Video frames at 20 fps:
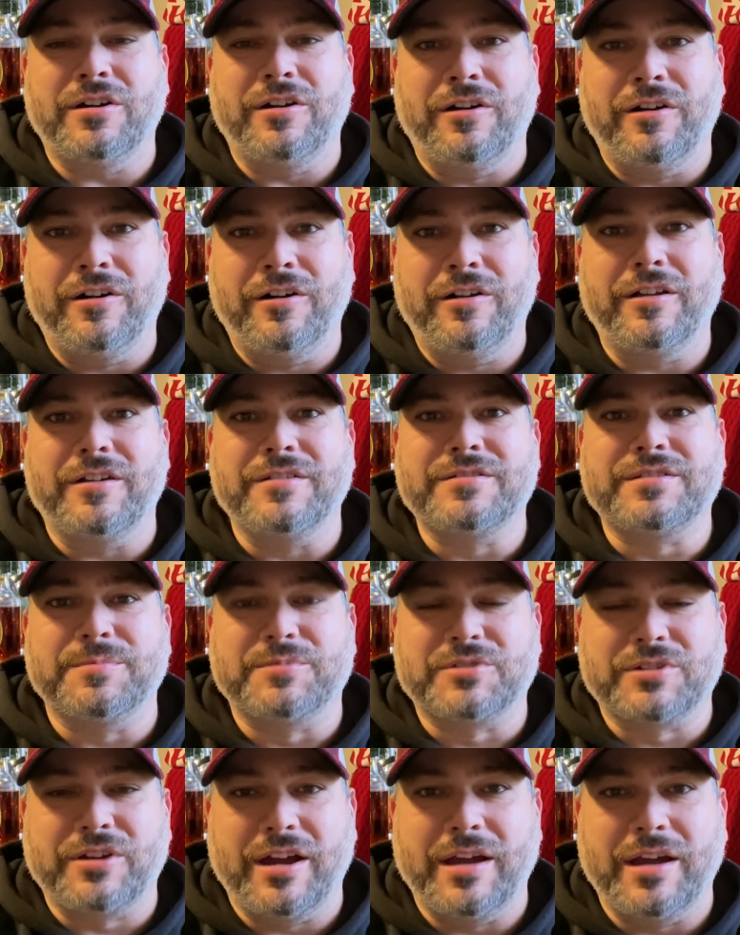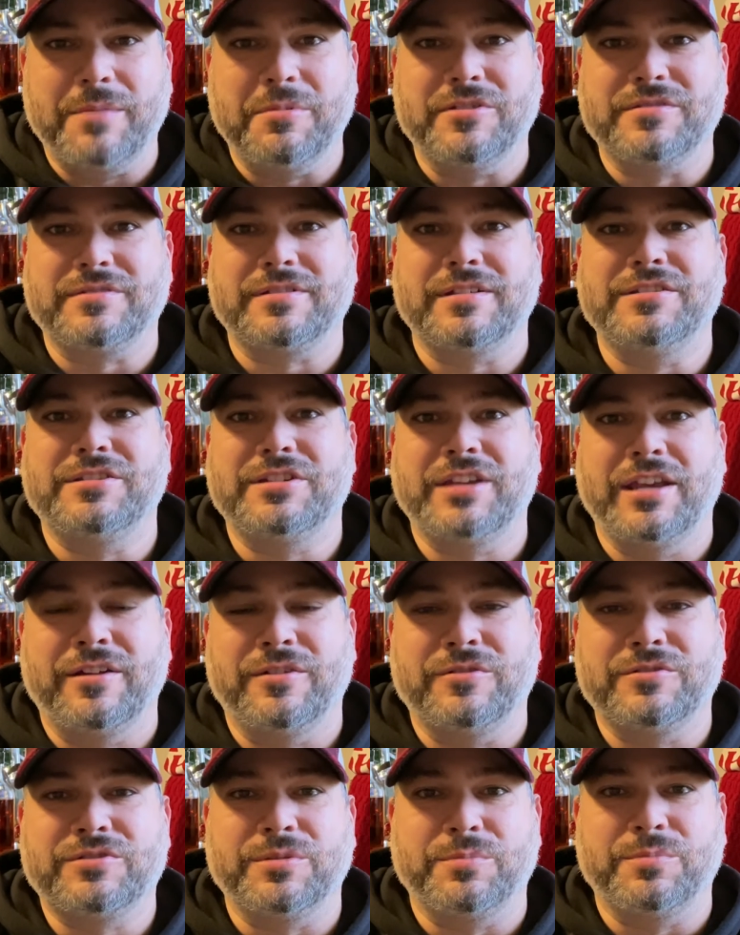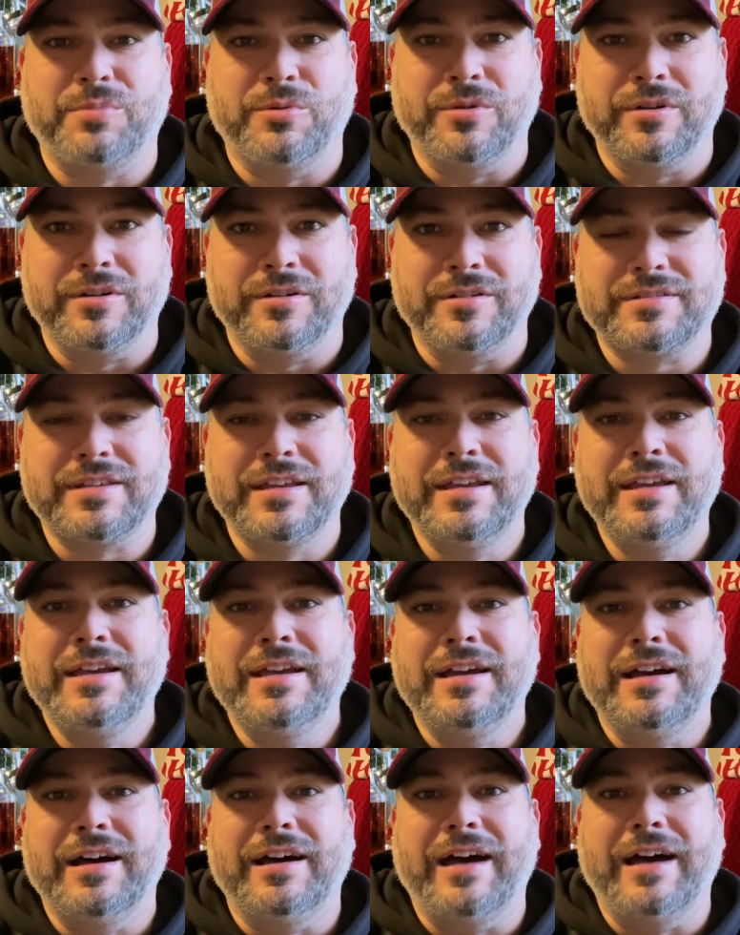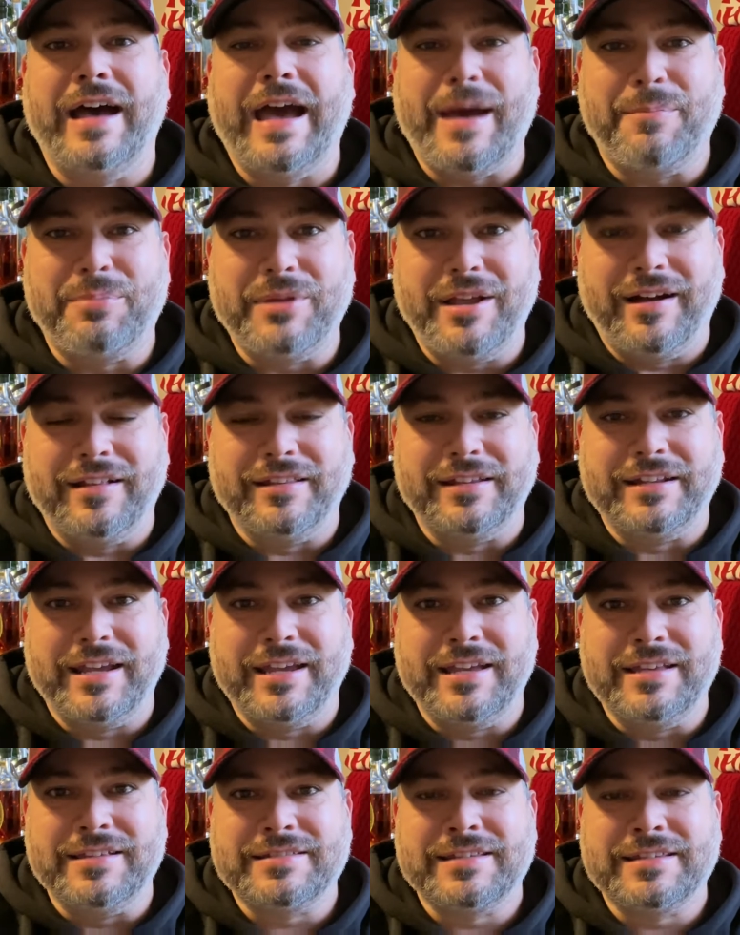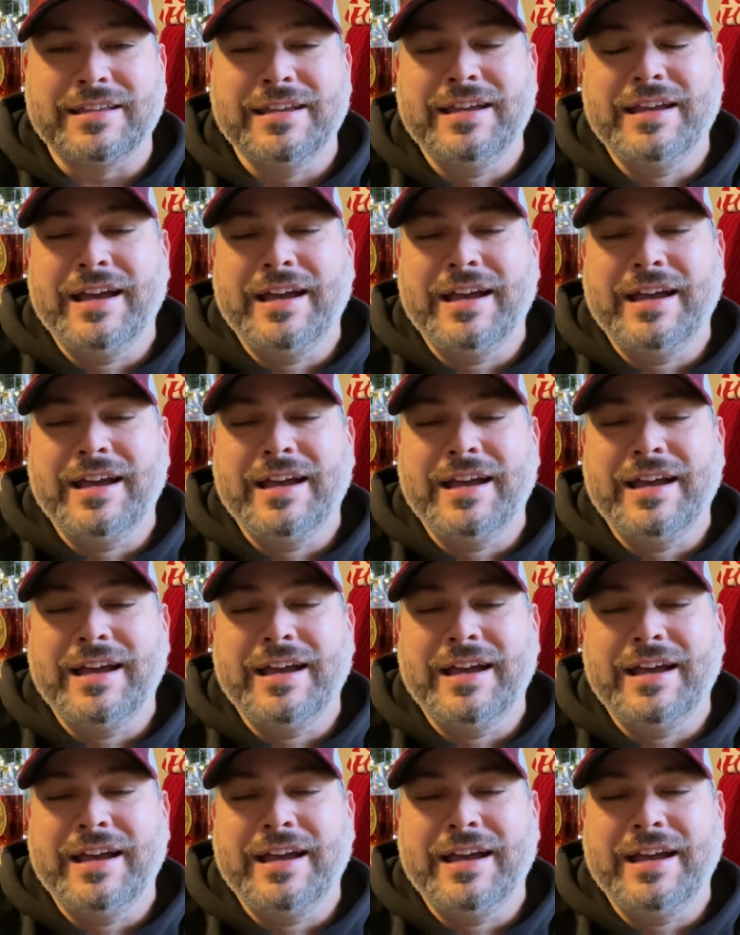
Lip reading: all our subscribers and channel supporters a happy holidays.